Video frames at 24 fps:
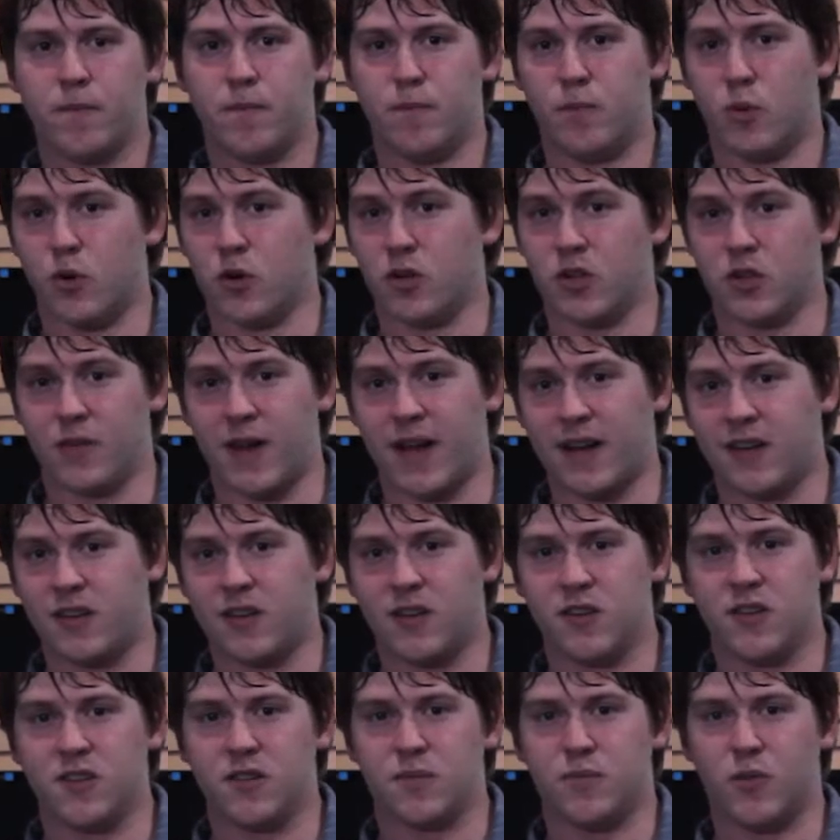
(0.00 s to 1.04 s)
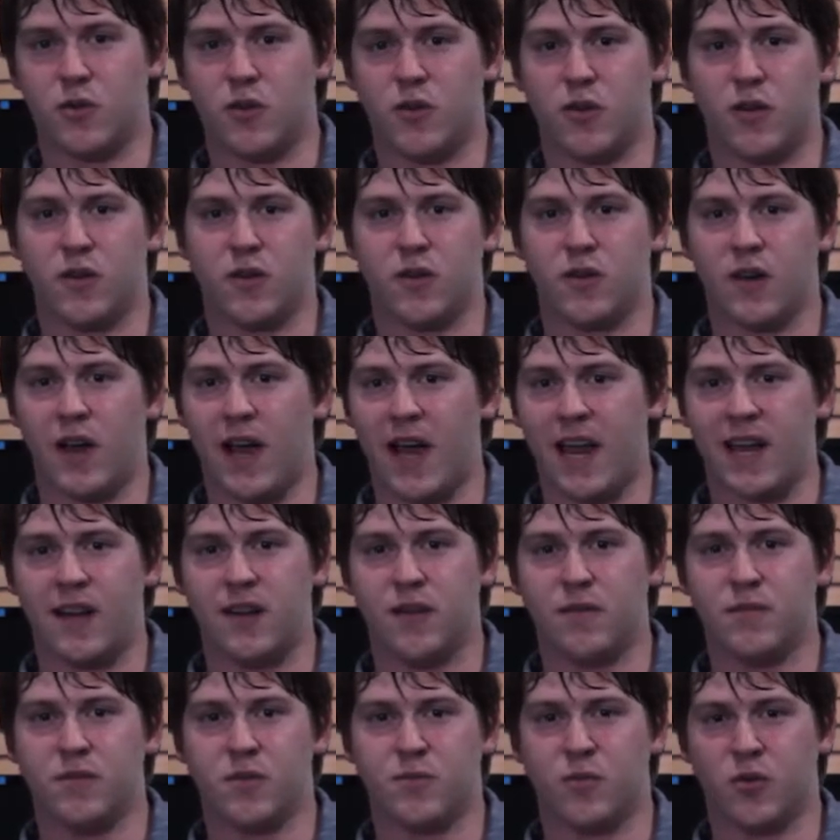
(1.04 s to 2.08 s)
directors, more
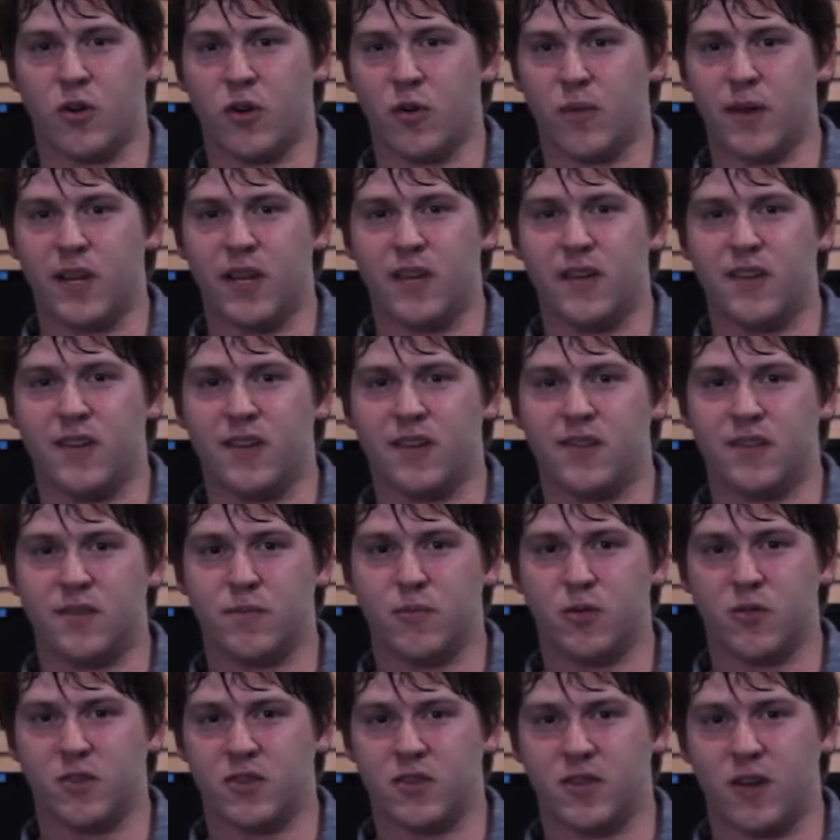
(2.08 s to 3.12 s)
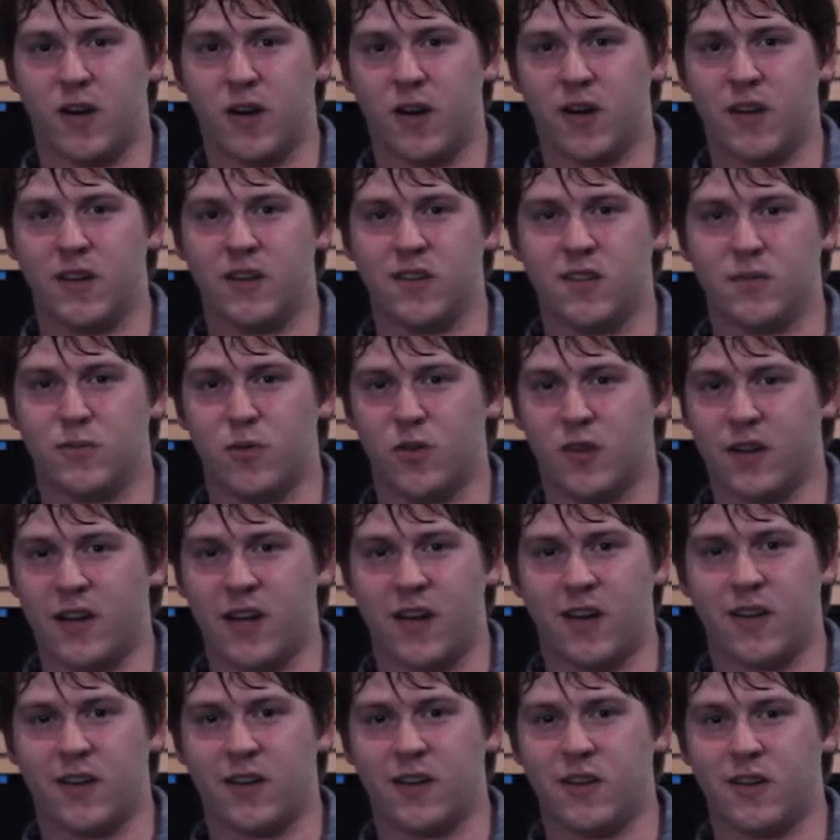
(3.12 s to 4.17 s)
items, more arenas, more scenarios, more
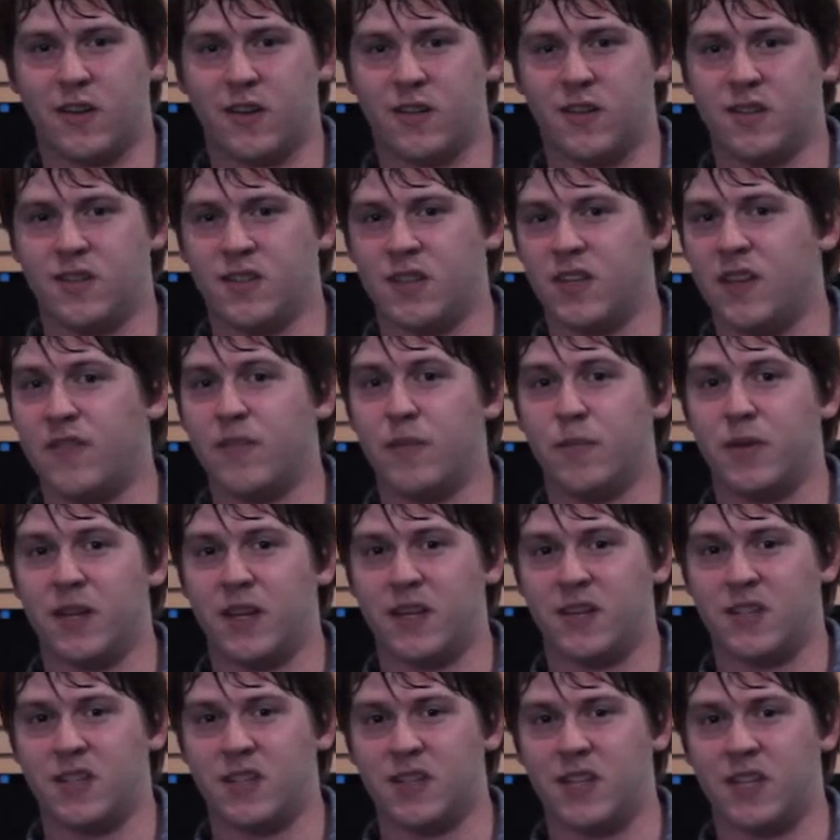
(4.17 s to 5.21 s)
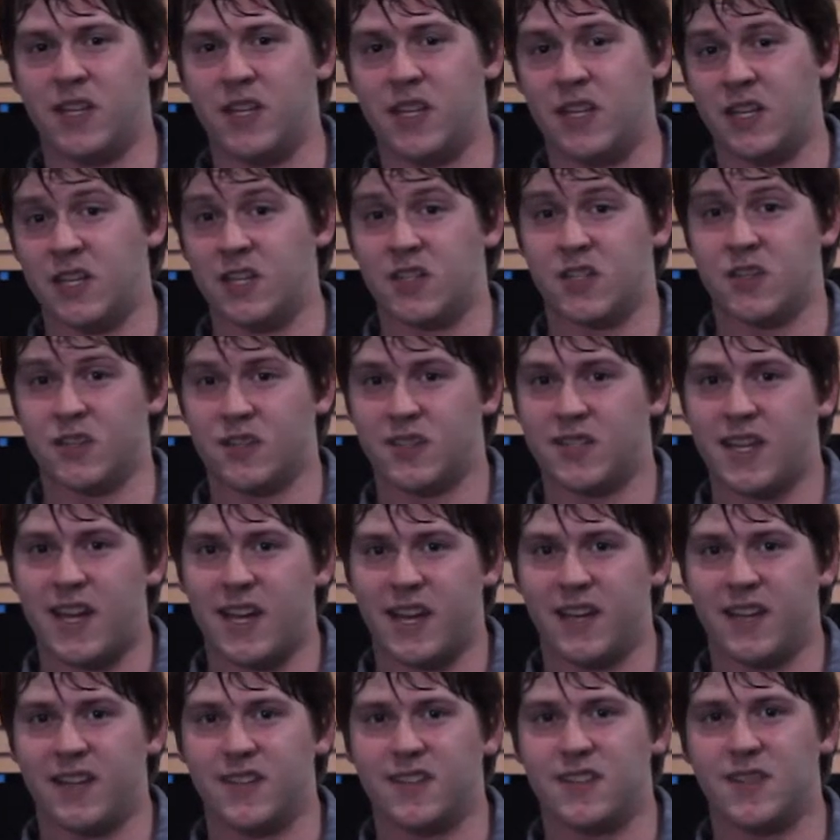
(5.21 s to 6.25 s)
characters, even potentially additional
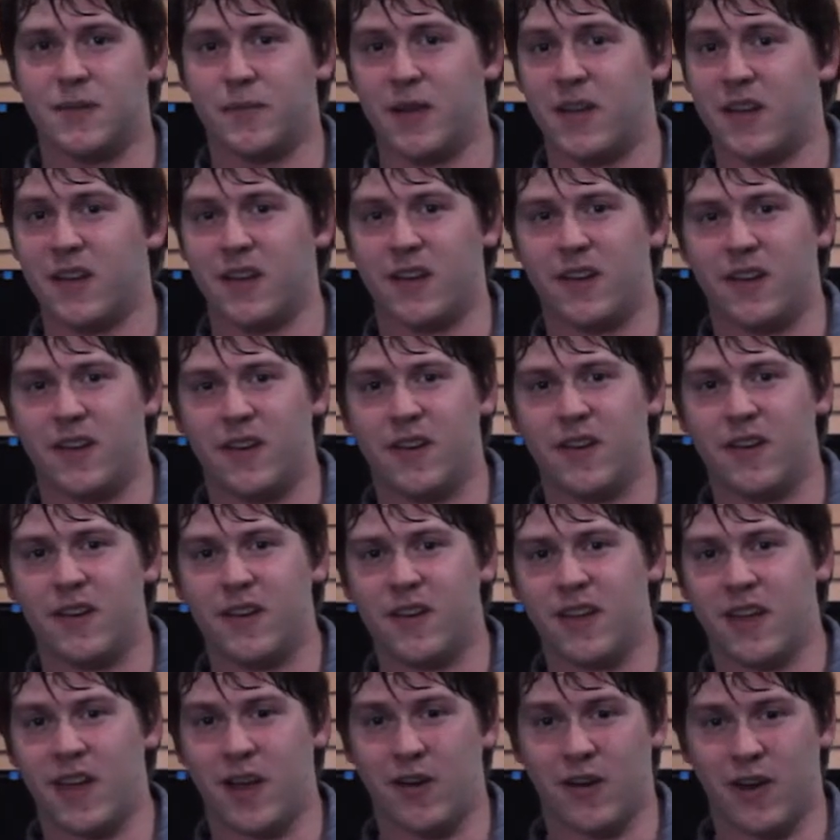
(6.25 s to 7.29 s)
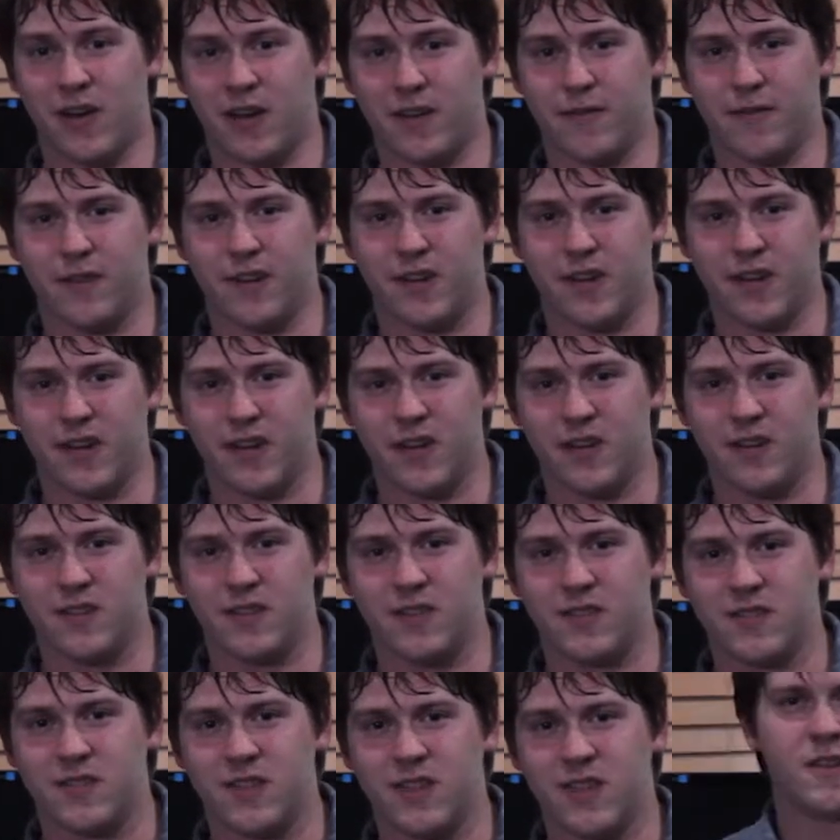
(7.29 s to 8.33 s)
settings, depending on how high the funding
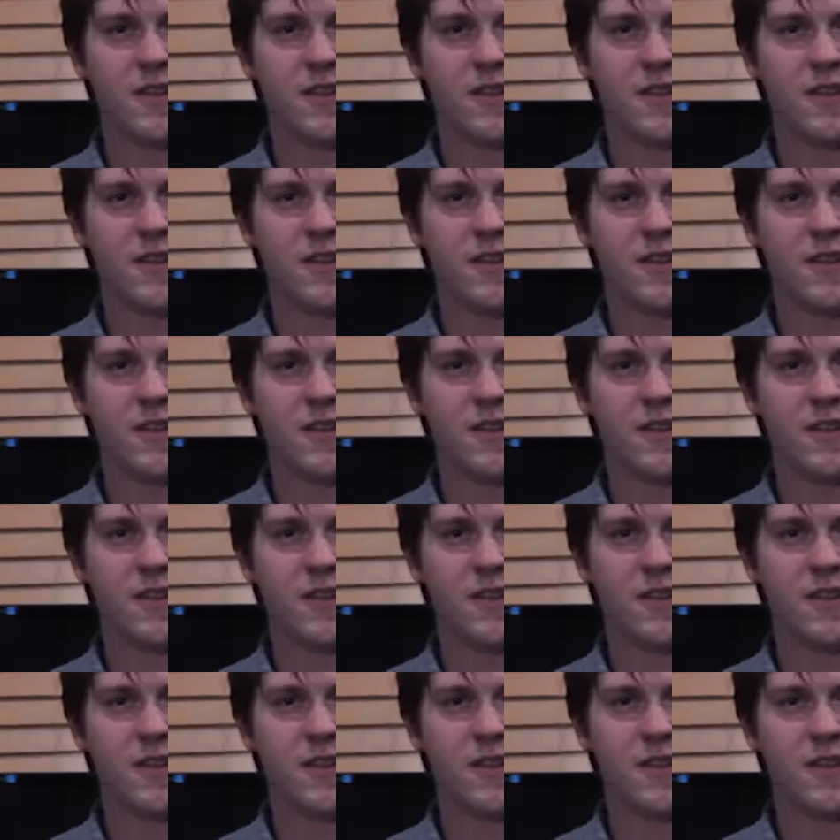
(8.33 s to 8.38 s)
goes.